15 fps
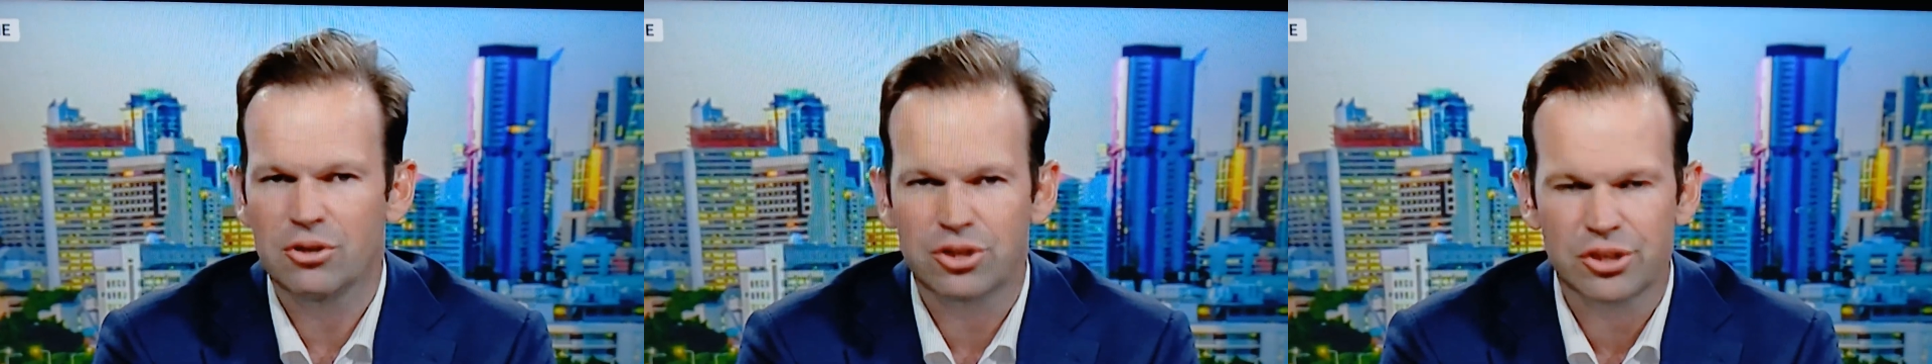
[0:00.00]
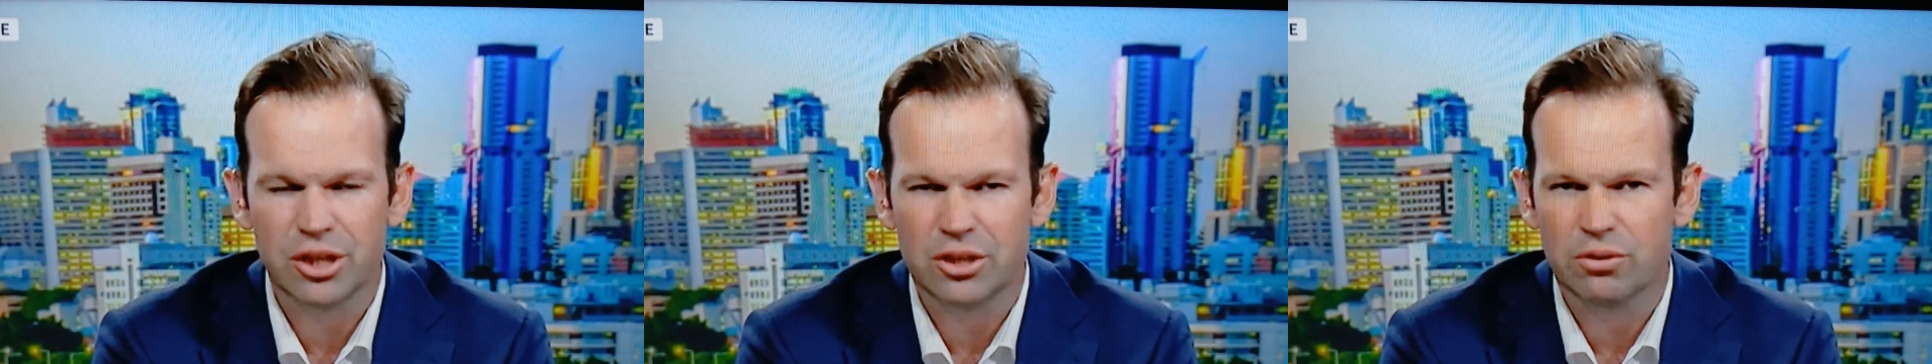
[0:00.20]

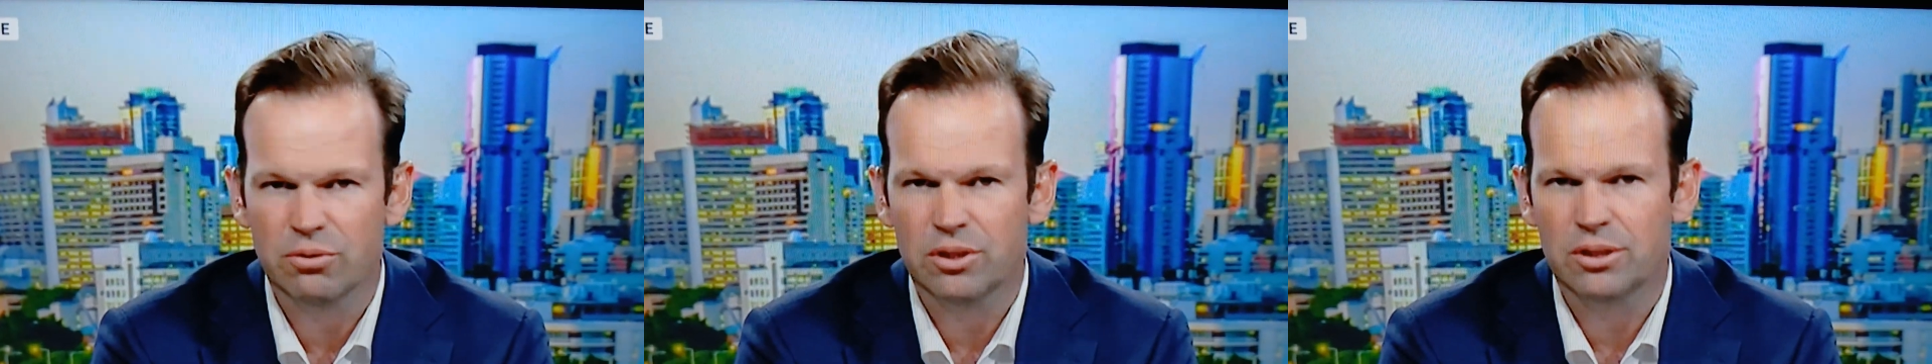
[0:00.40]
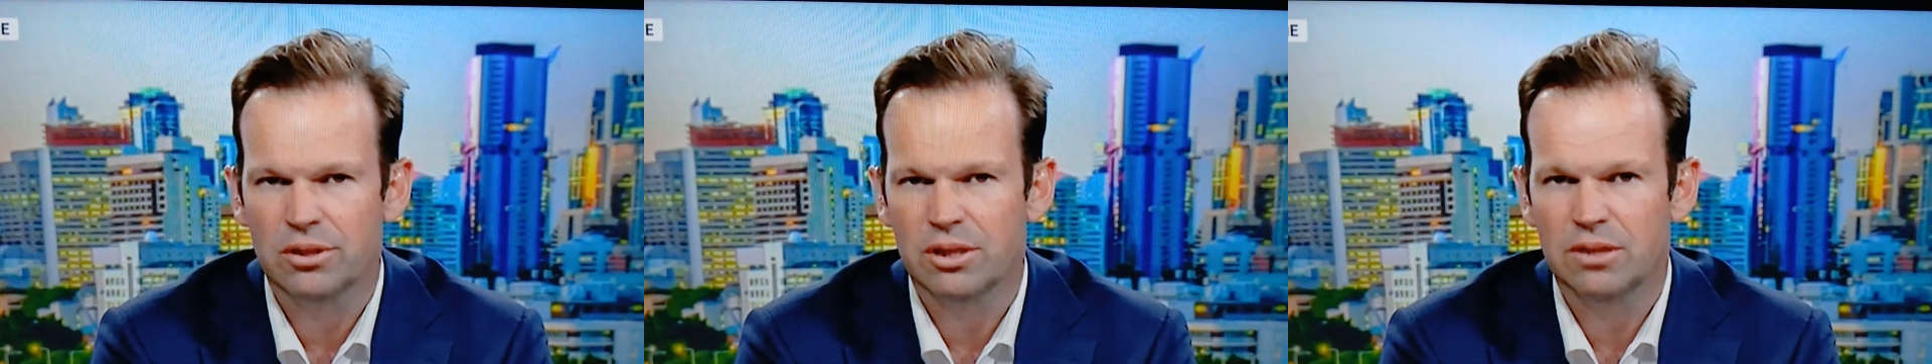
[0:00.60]
Jacinta
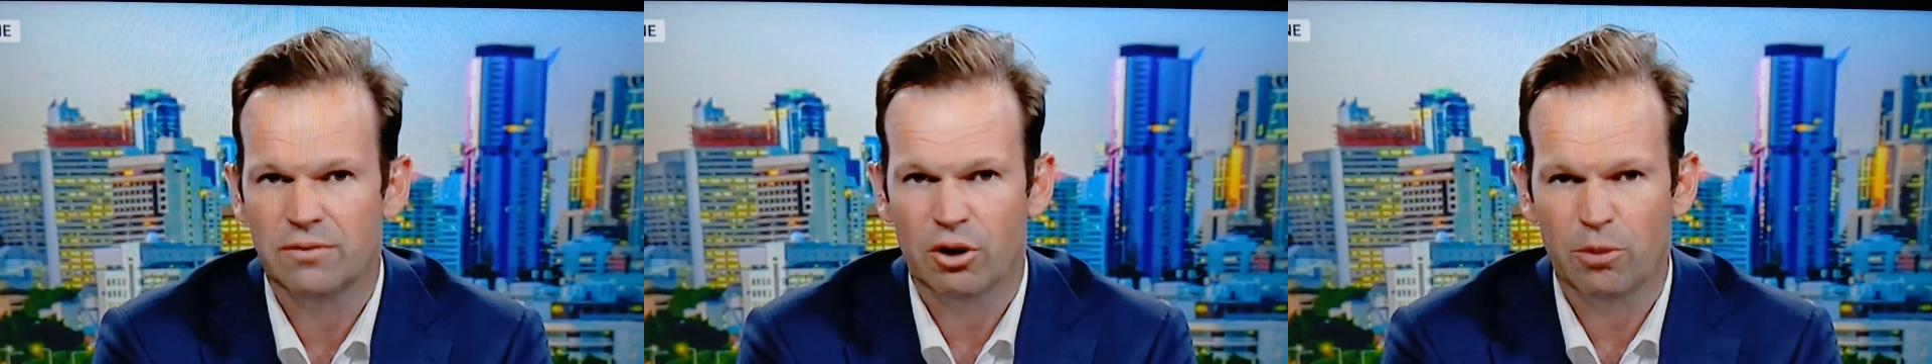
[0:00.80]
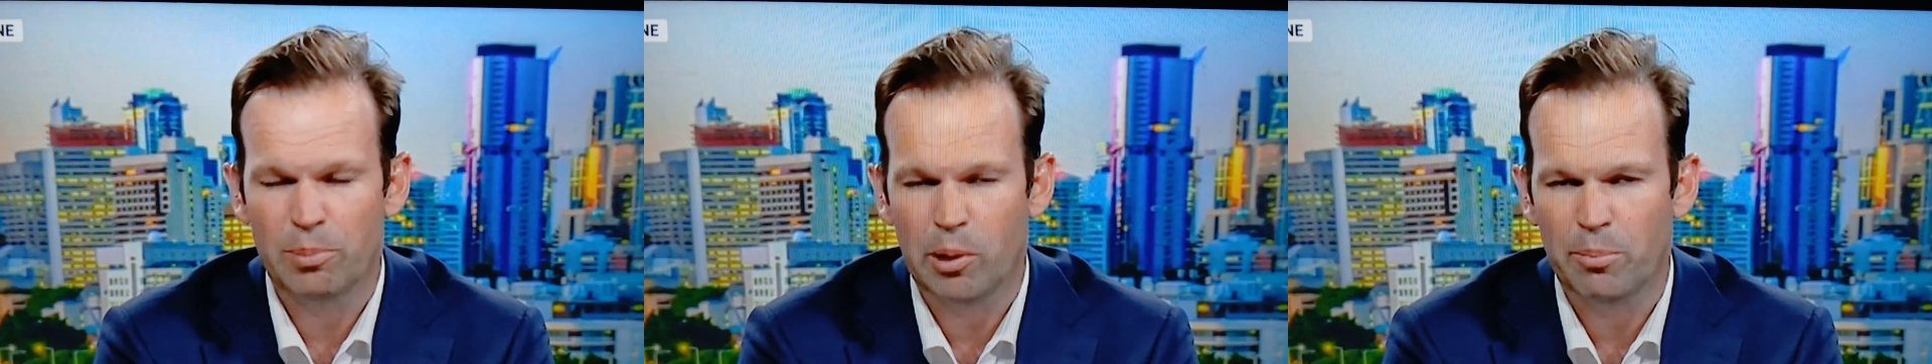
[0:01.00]
is
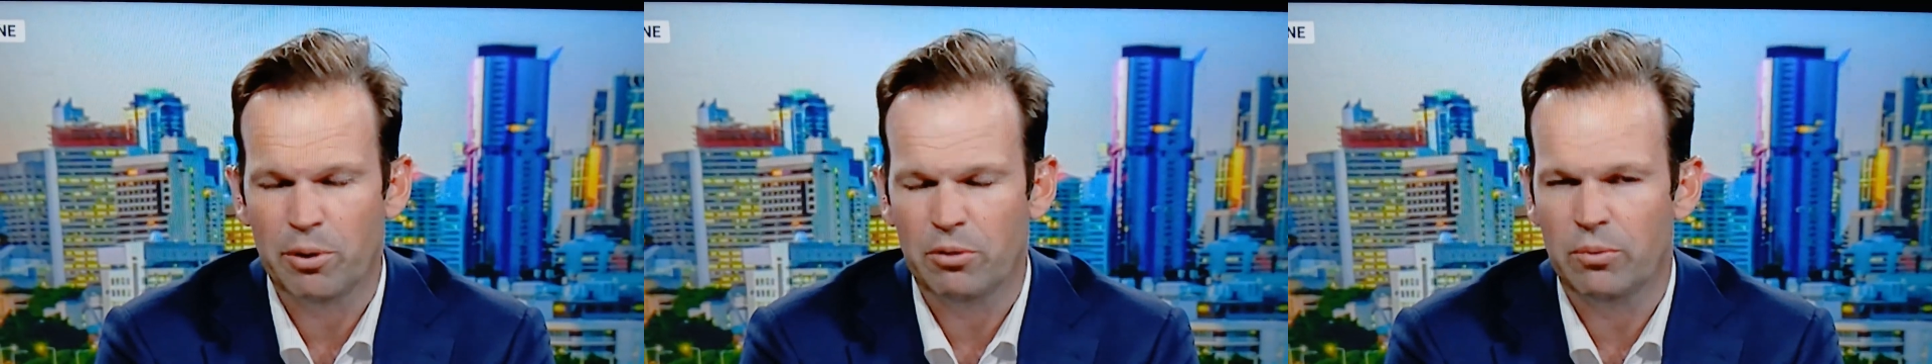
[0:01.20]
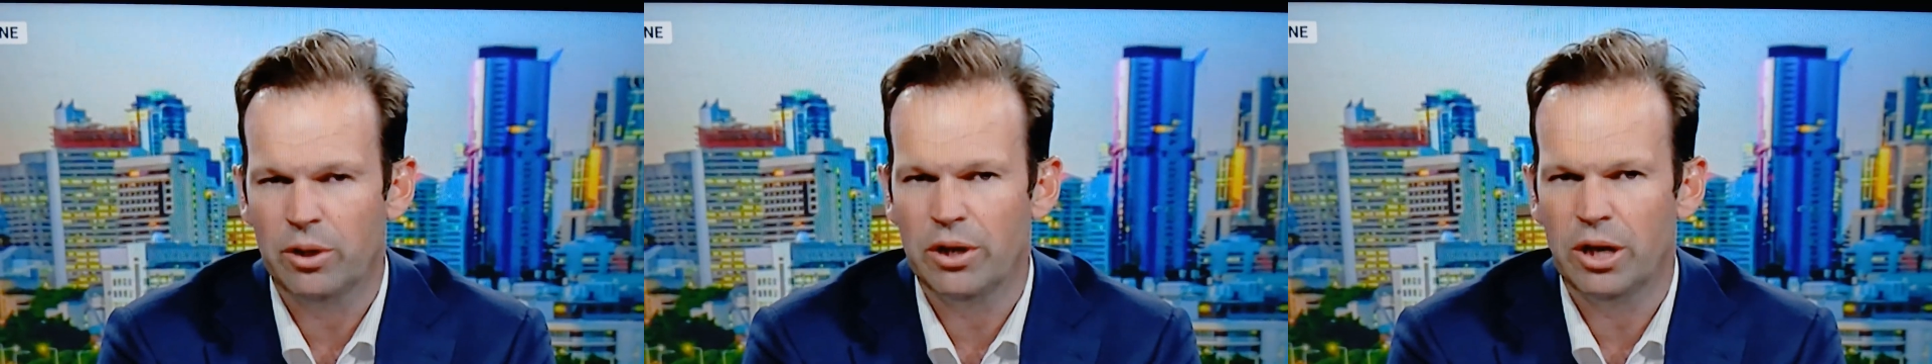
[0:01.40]
very popular
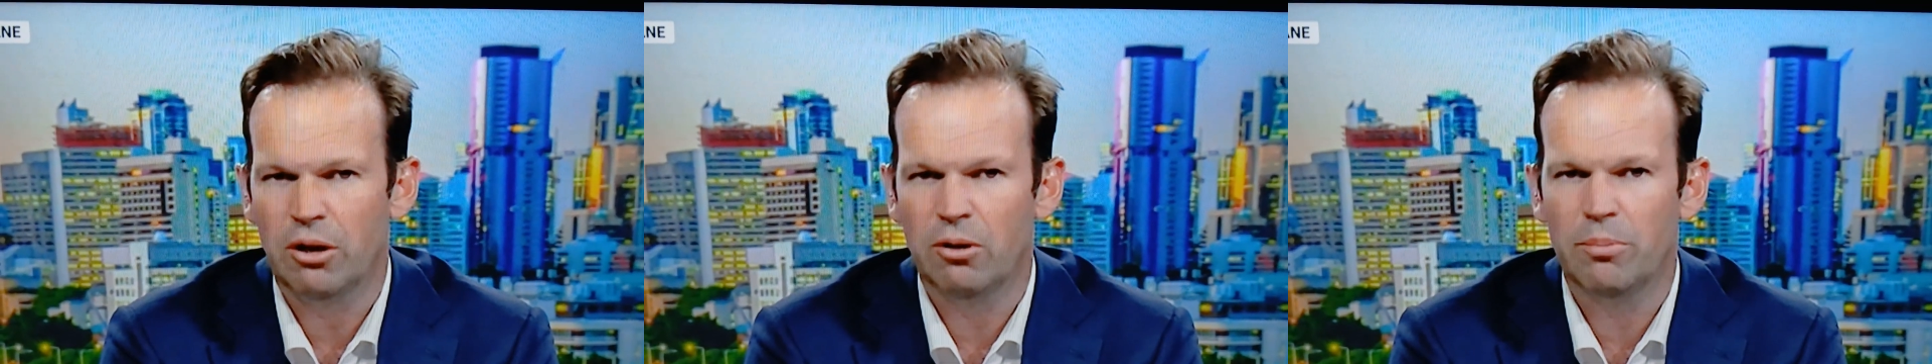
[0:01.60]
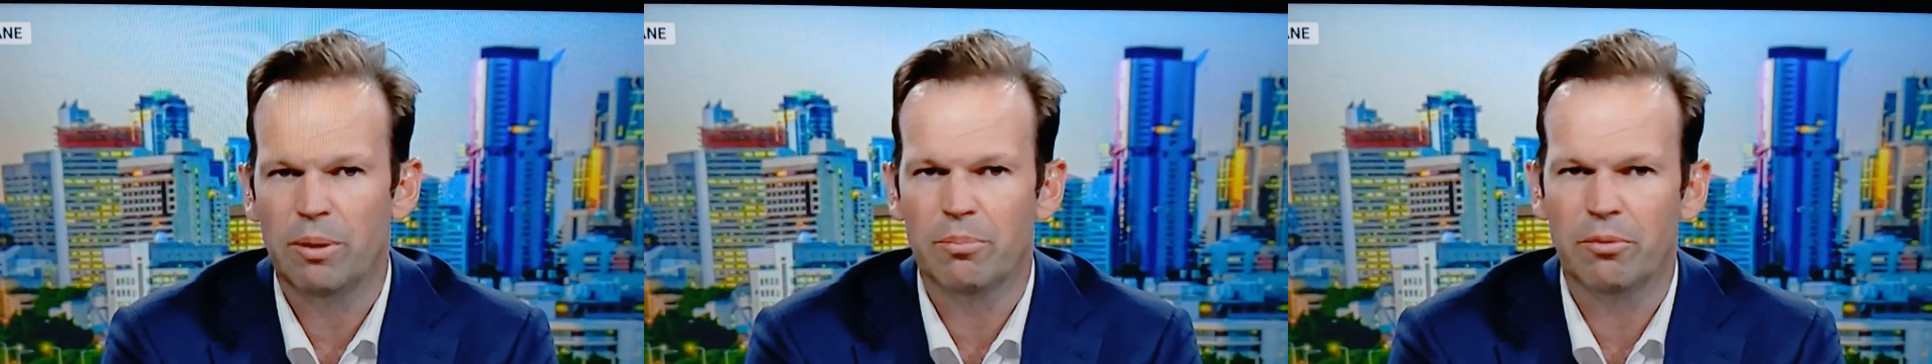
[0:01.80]
and well
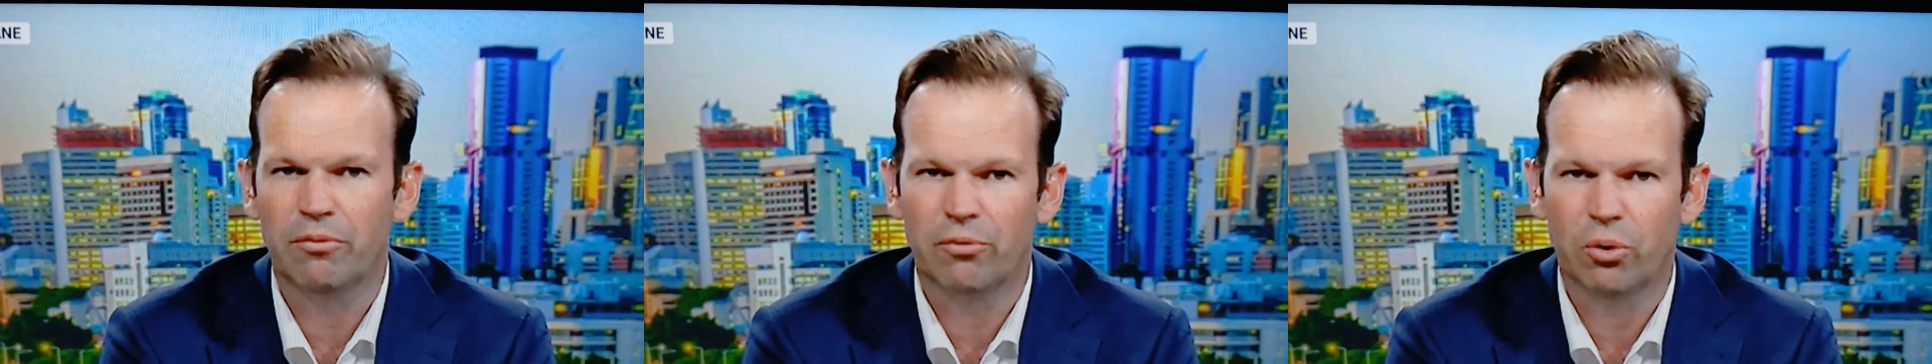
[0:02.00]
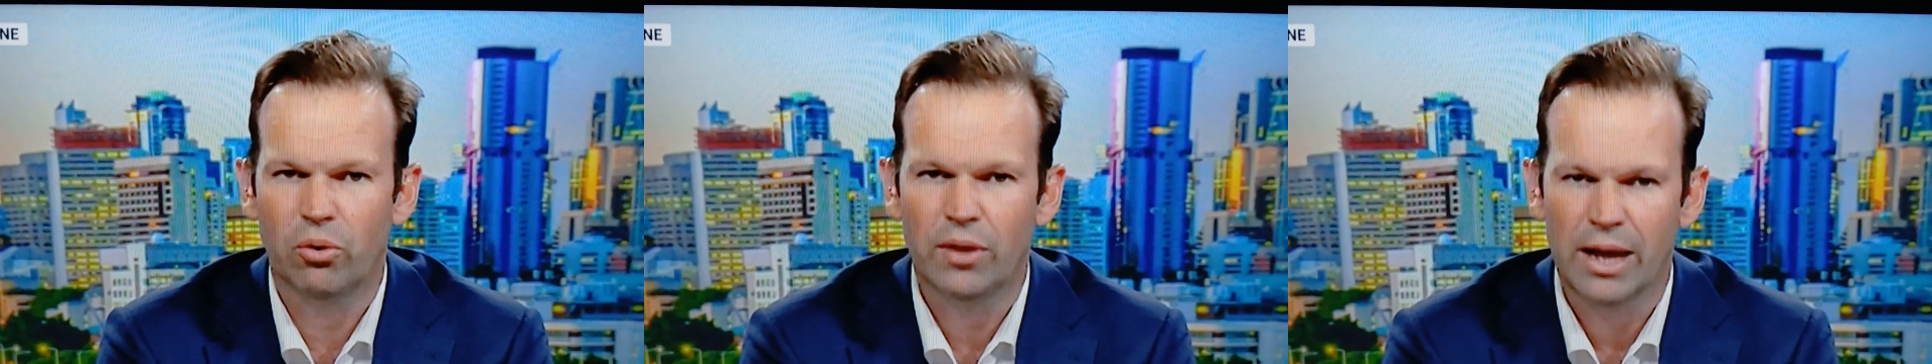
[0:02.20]
known, but
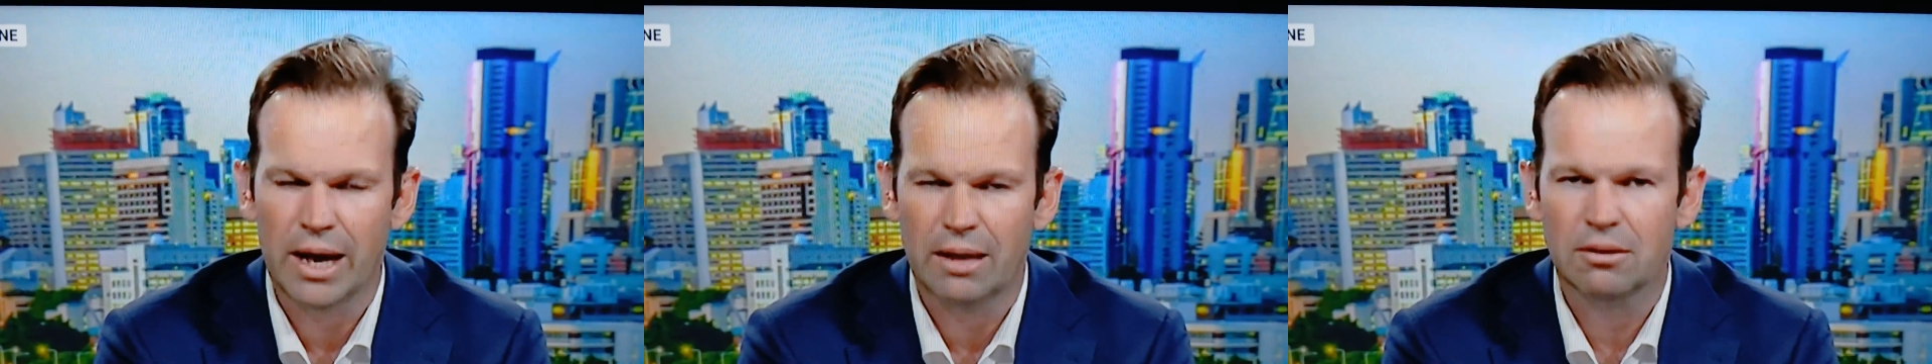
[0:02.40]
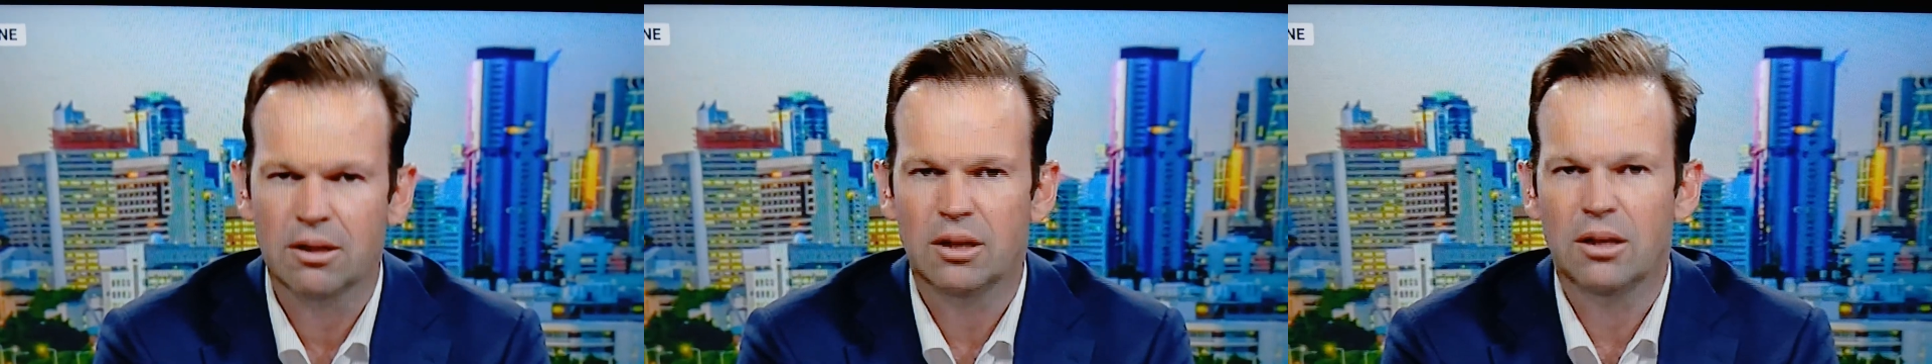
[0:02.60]
before
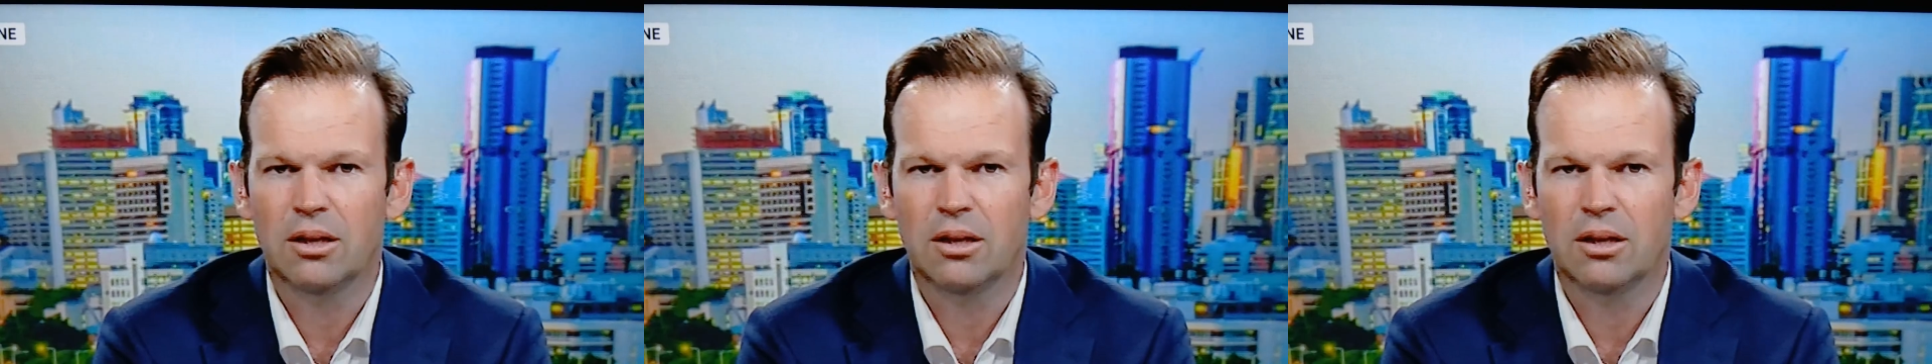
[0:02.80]
that,